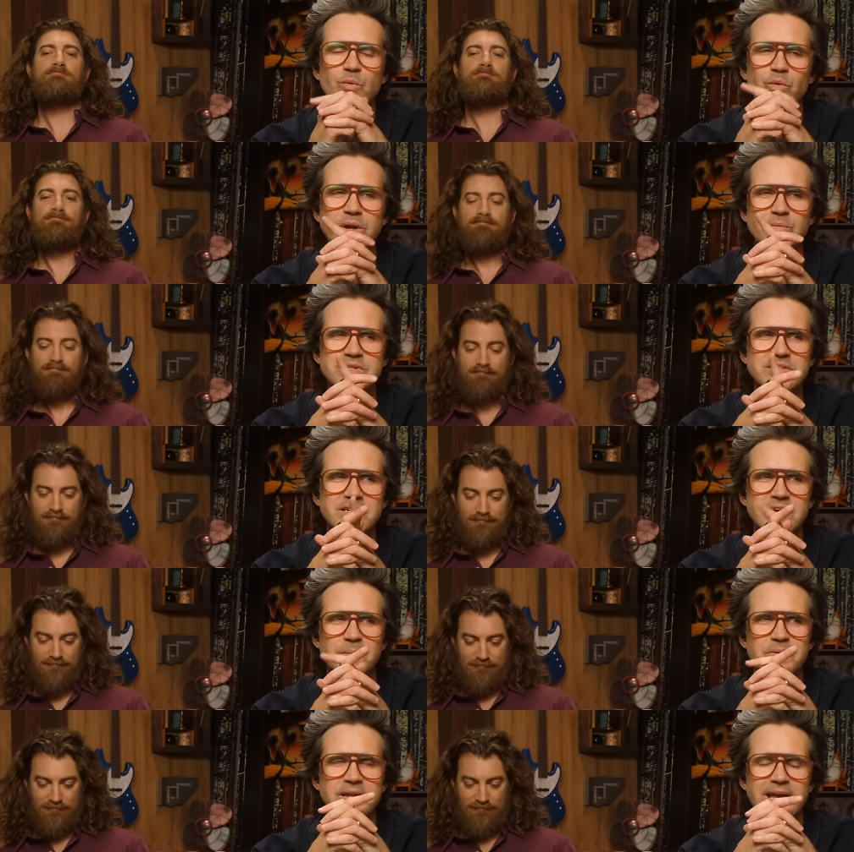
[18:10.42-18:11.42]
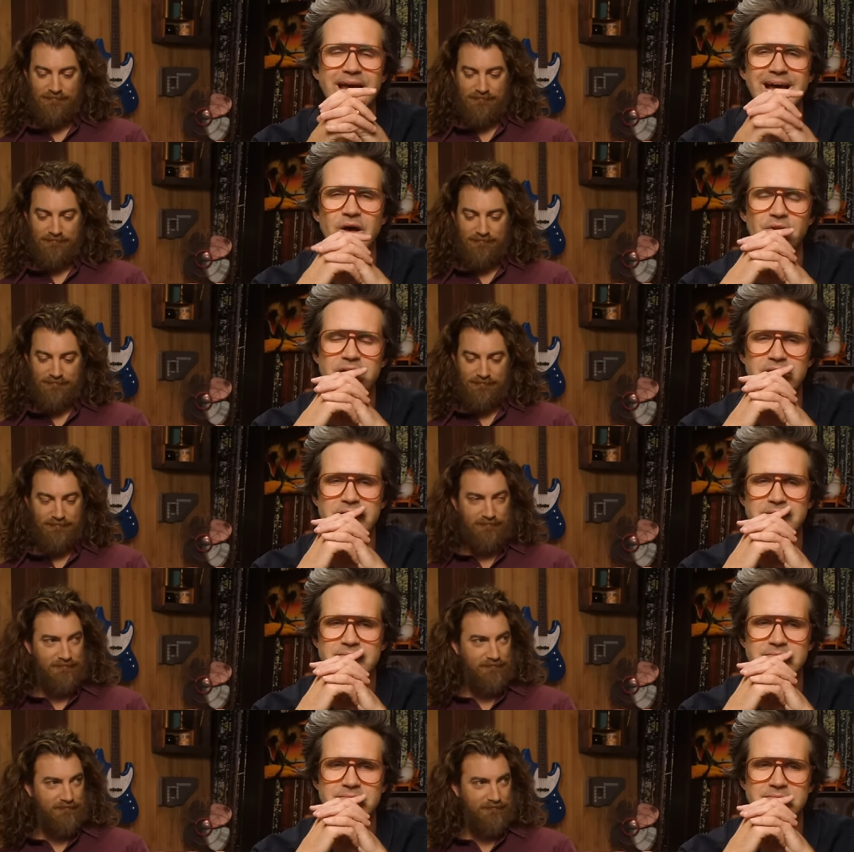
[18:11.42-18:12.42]
Speaker 1: when it was the company
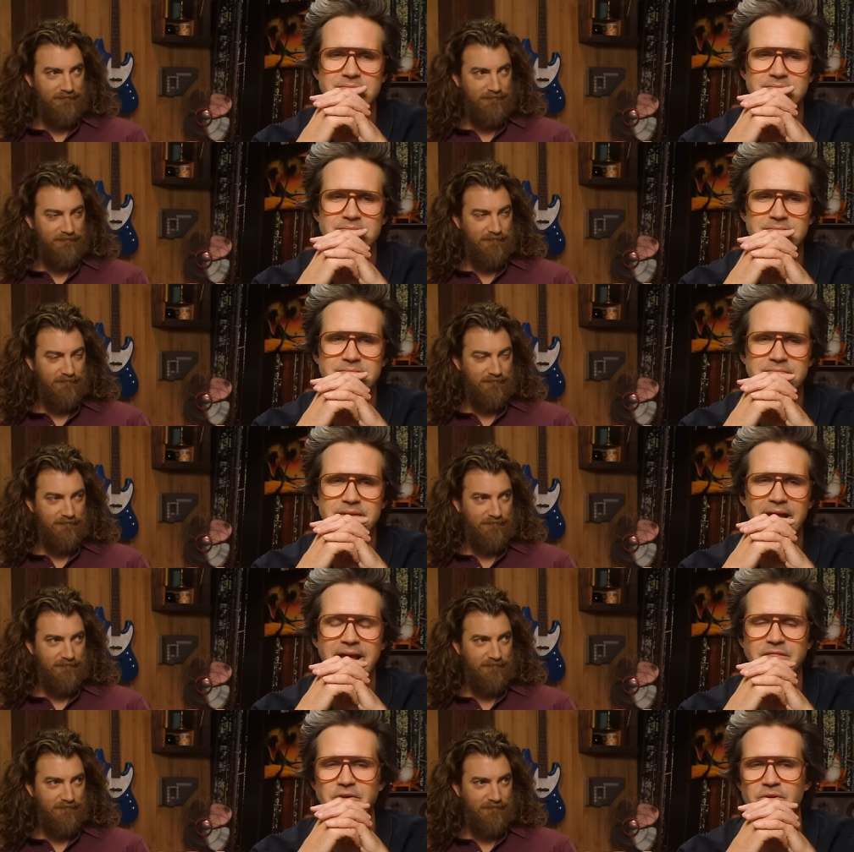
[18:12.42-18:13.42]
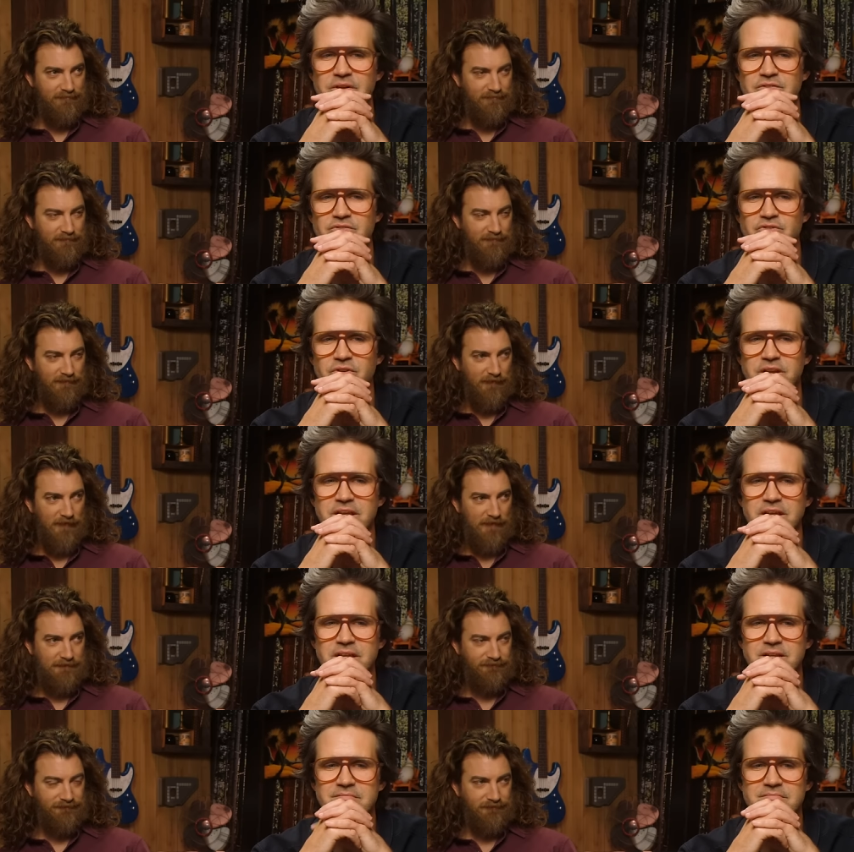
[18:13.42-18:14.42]
outing, and there is
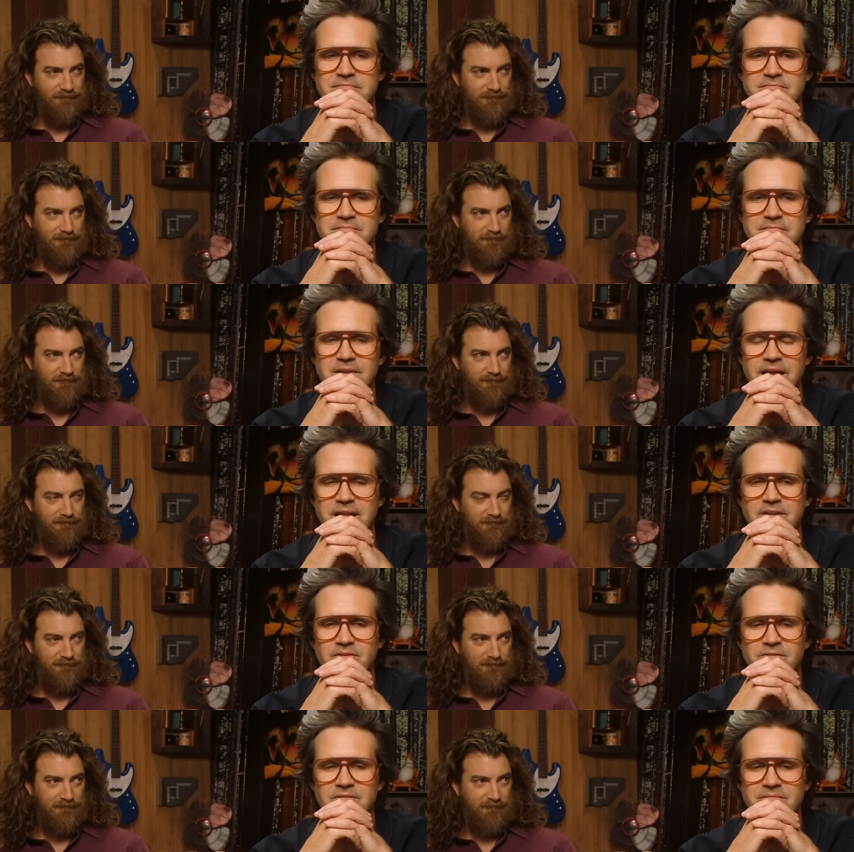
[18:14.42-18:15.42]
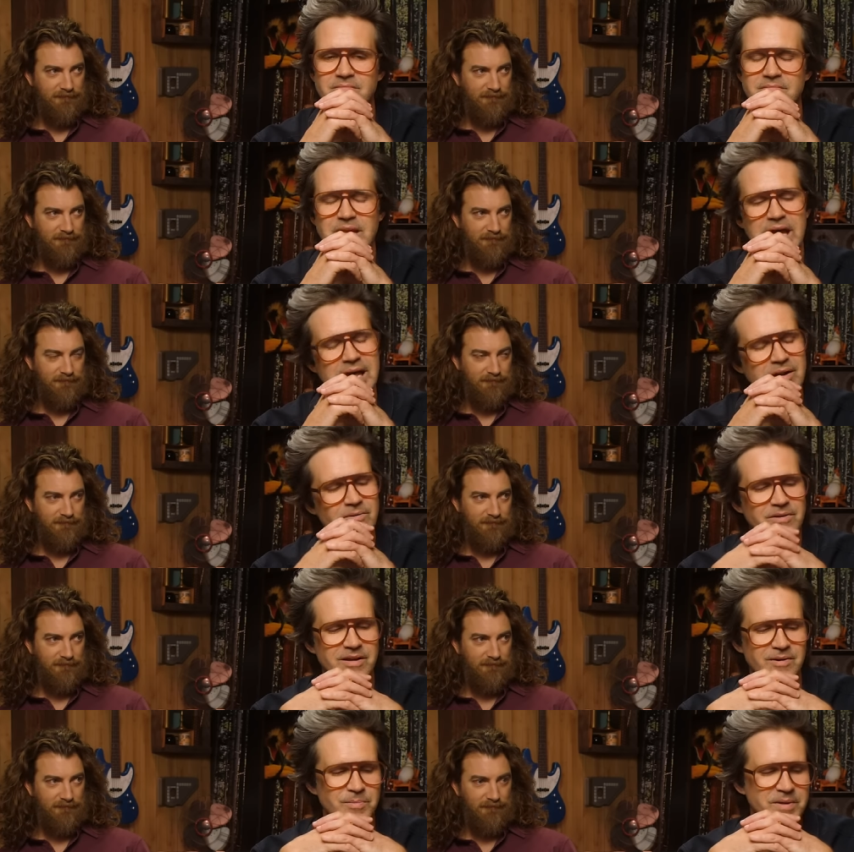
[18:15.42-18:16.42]
drinking, and you, I don't
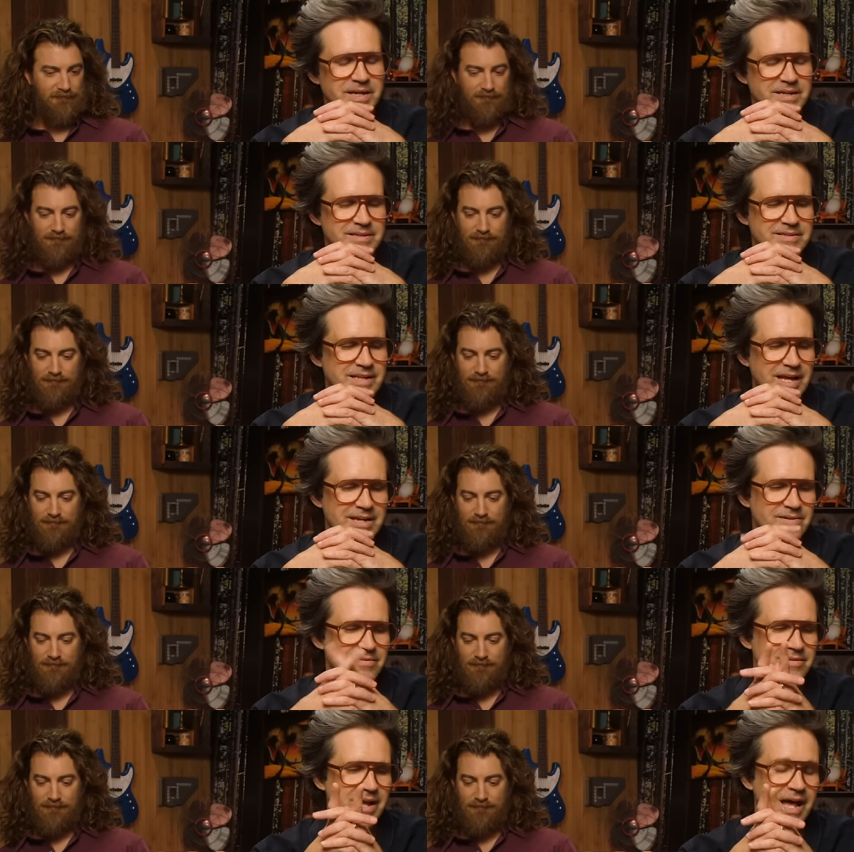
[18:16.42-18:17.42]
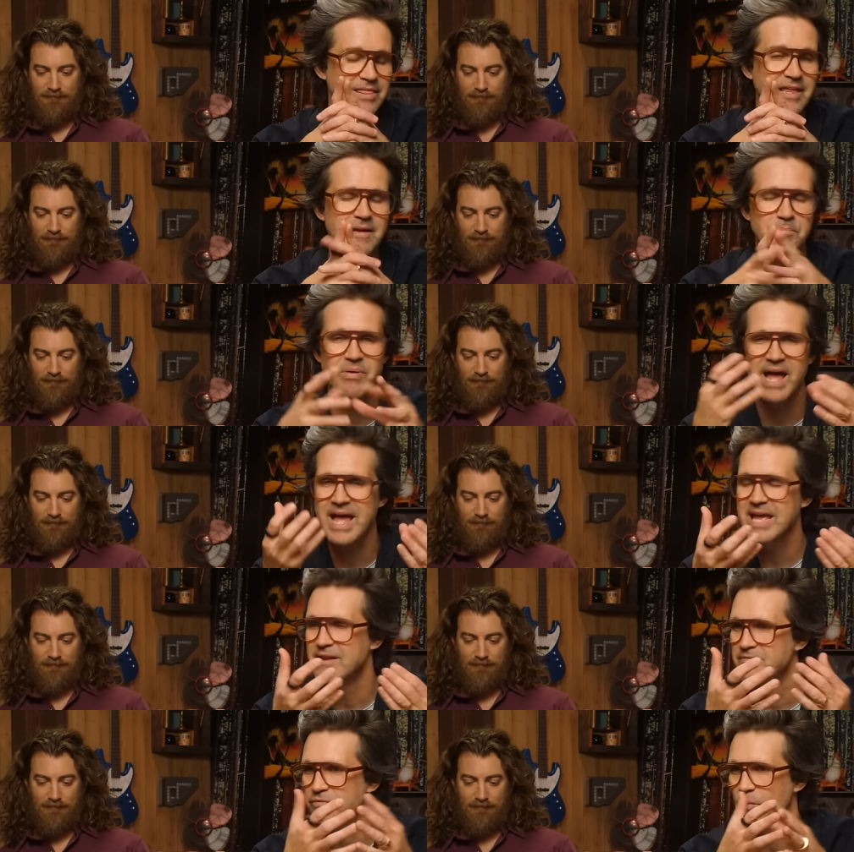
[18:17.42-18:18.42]
know, man. I don't, I think
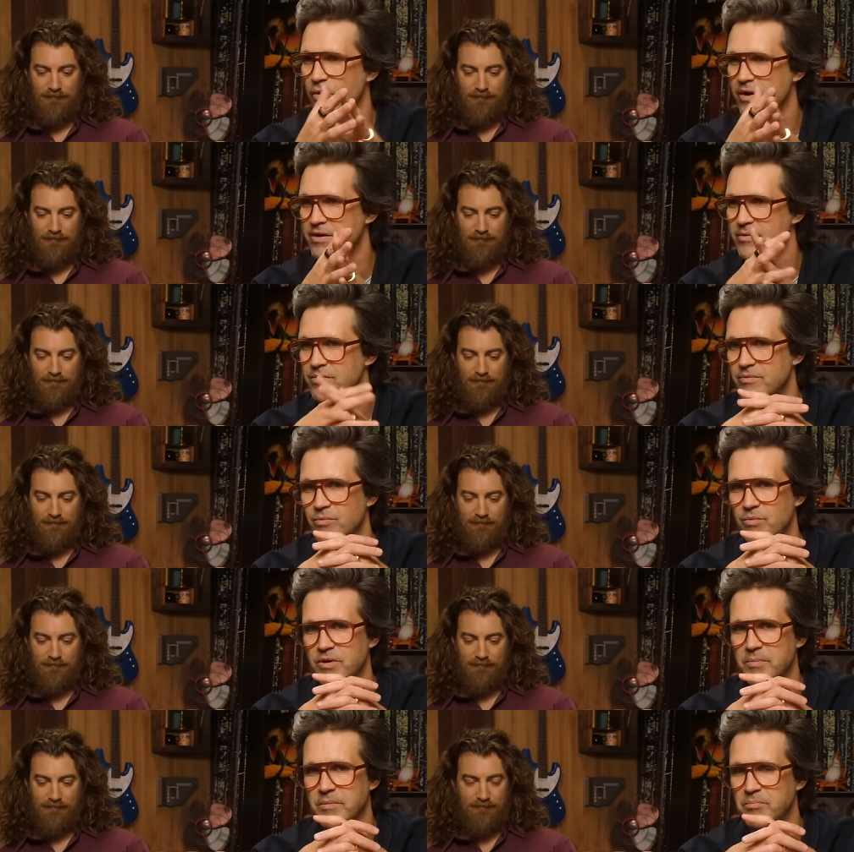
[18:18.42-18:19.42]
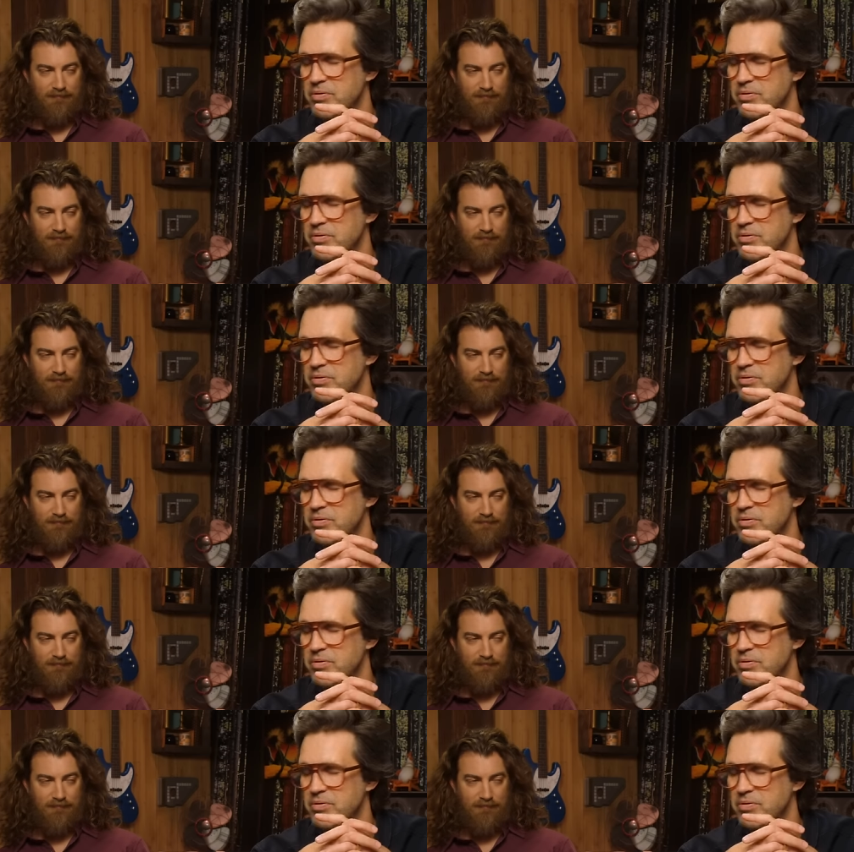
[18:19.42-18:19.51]
paying for it would have been